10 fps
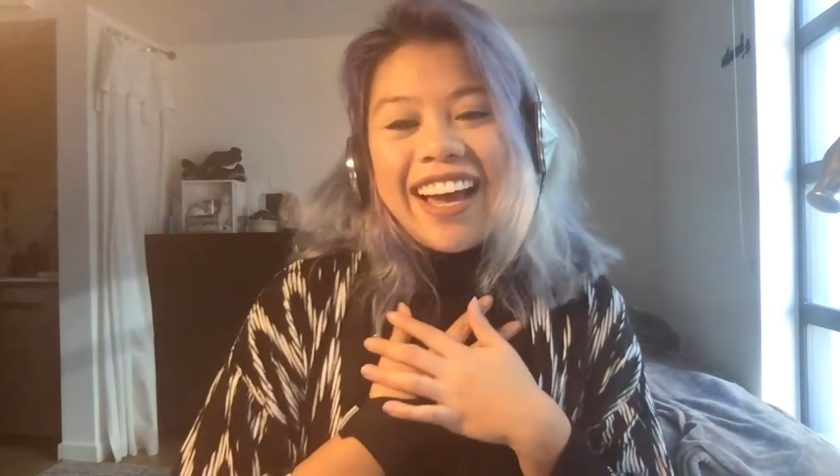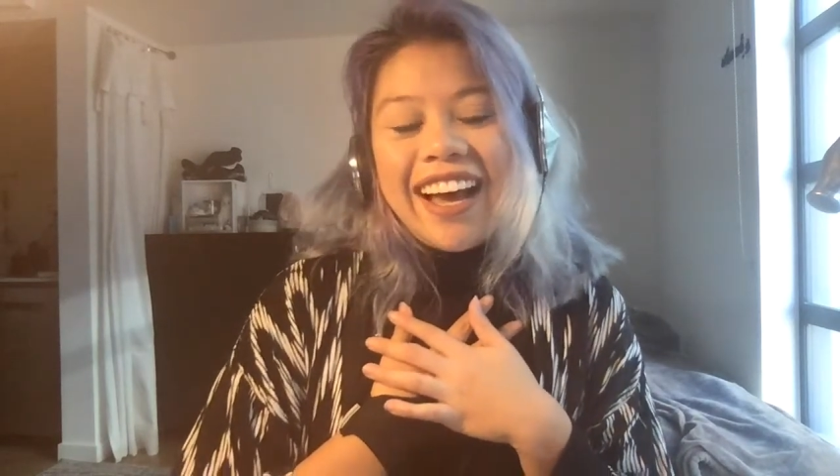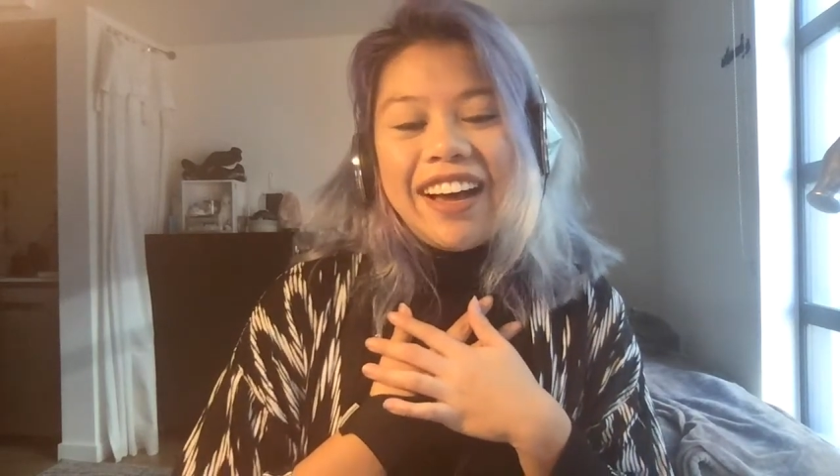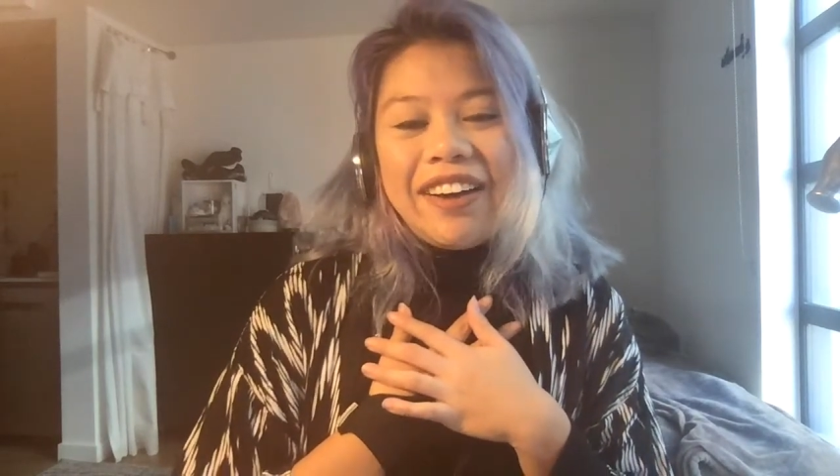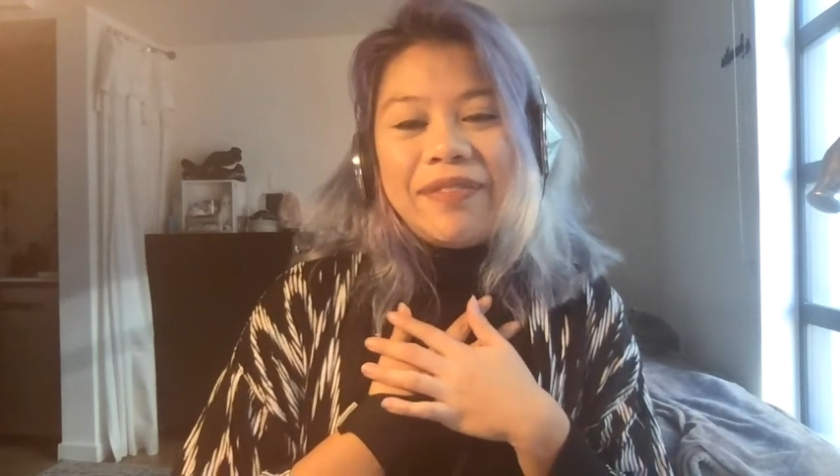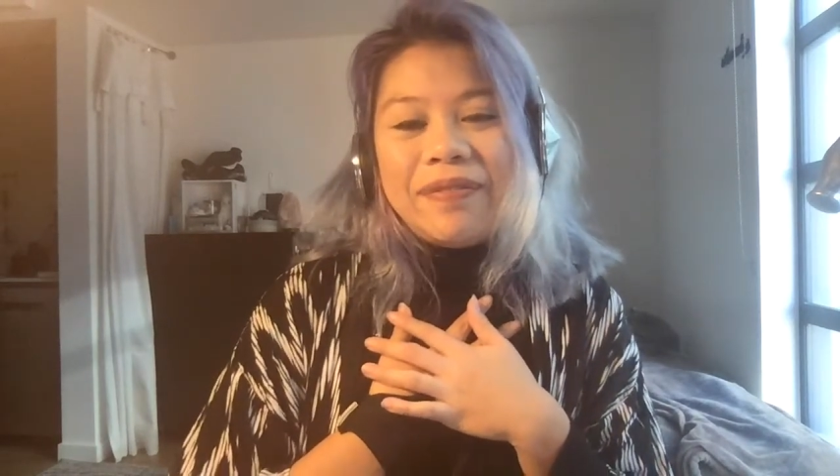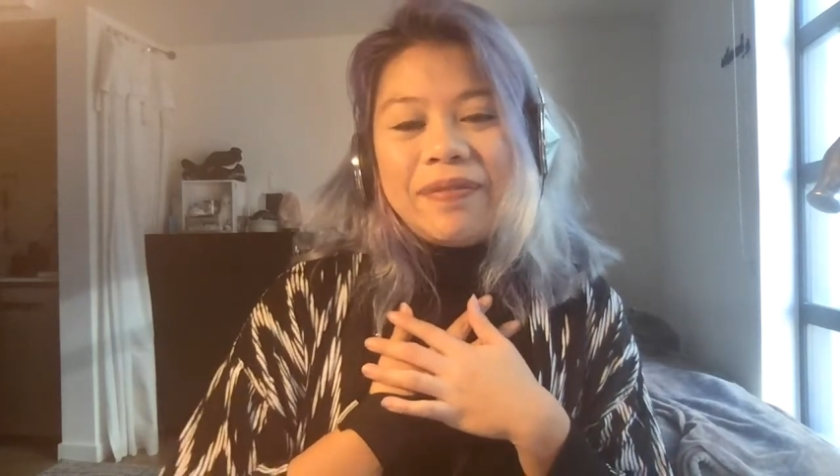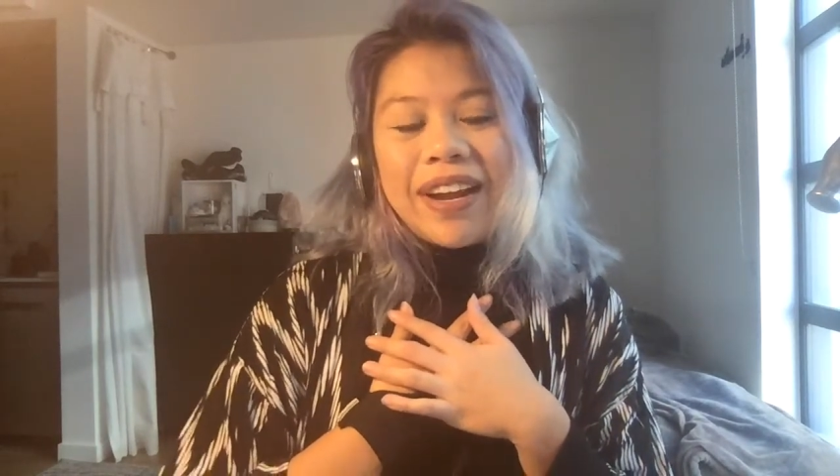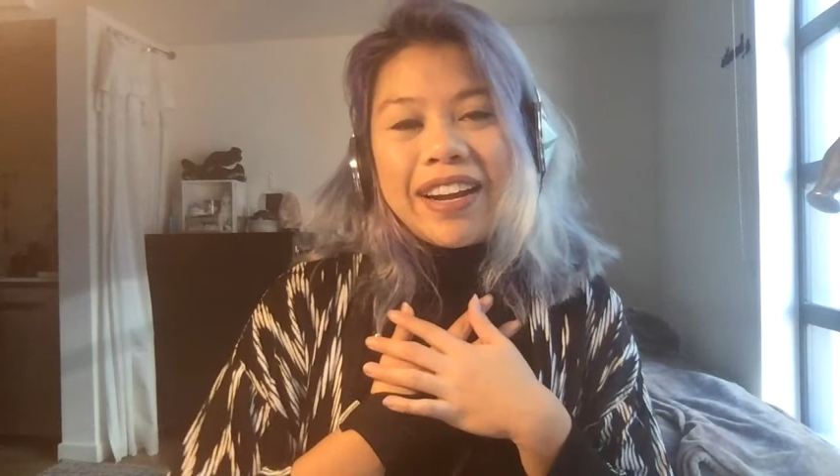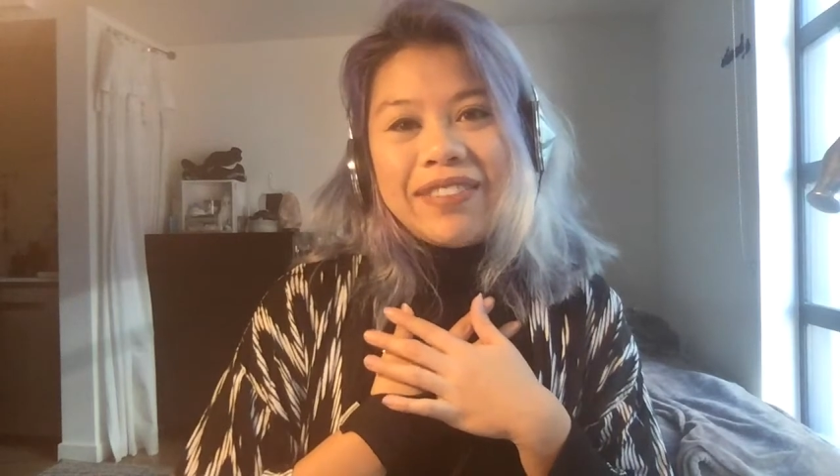
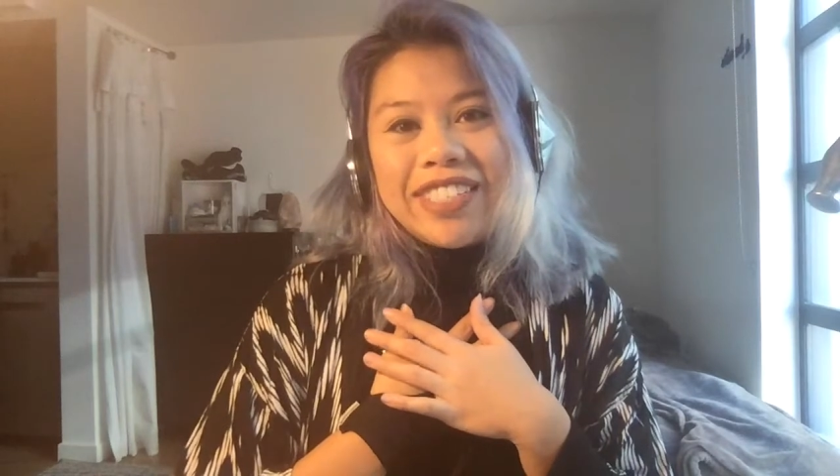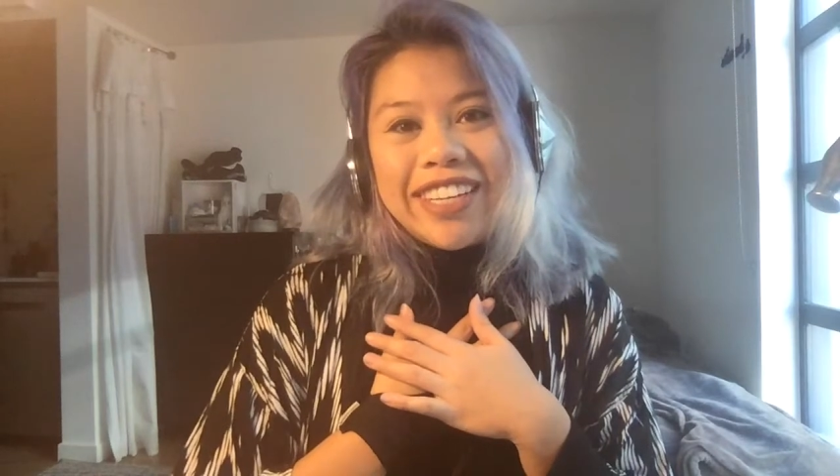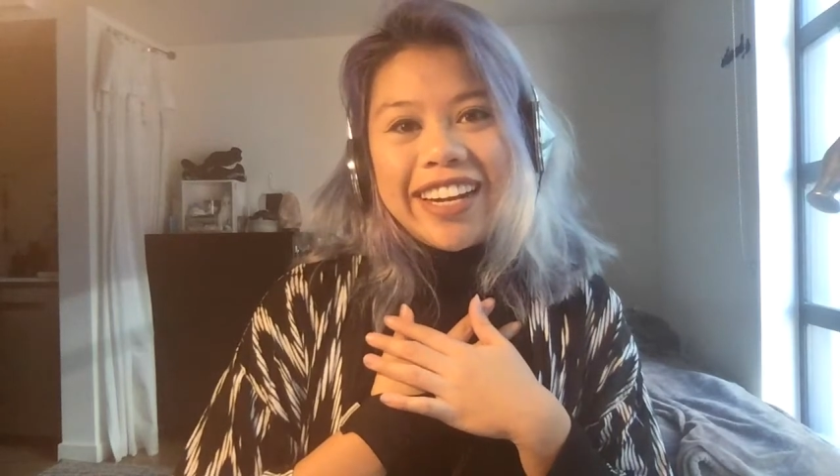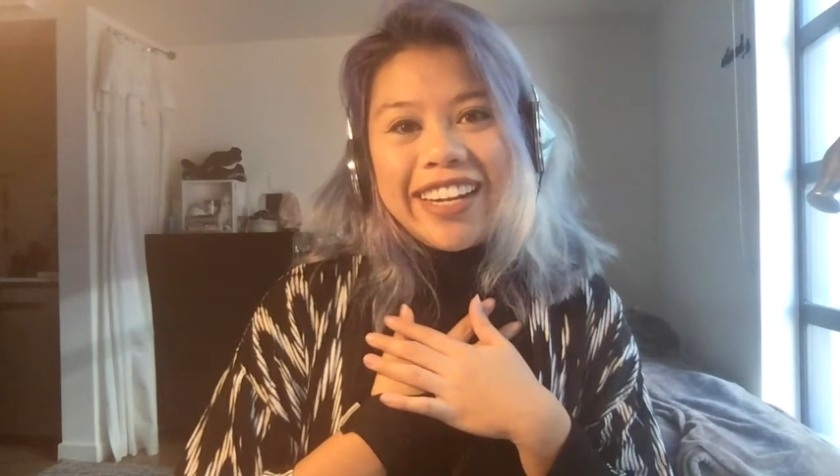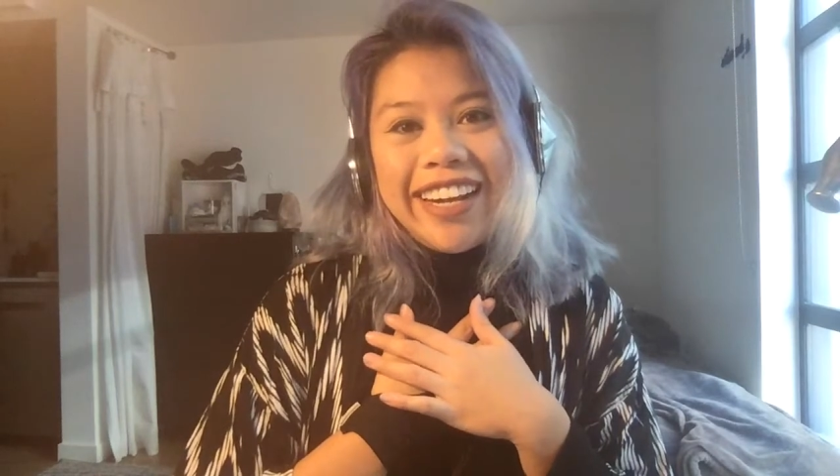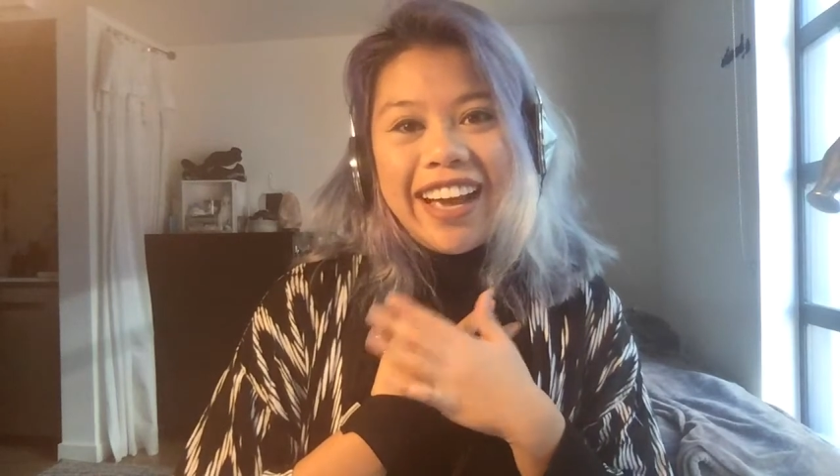My name is Jenny.